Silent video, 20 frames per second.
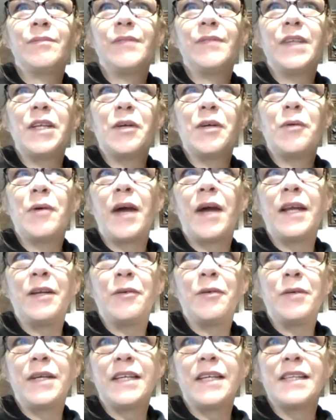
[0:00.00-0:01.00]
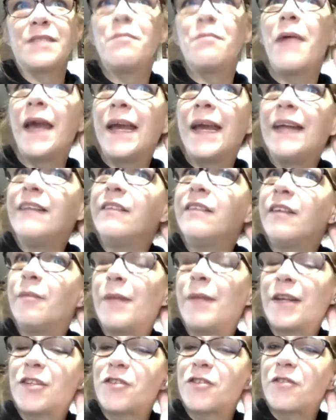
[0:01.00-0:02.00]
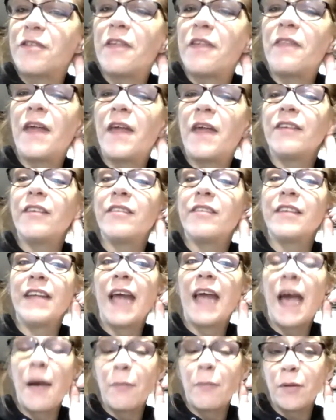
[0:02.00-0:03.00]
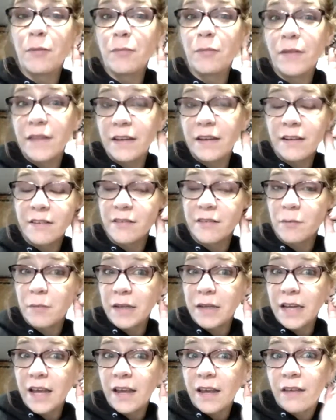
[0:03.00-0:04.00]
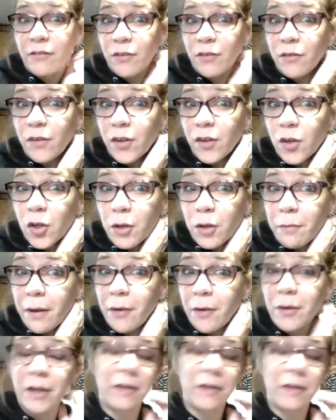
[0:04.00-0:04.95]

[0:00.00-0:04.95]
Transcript: know he gets paid to make sure that that doesn't happen, but that doesn't mean I have to feel good about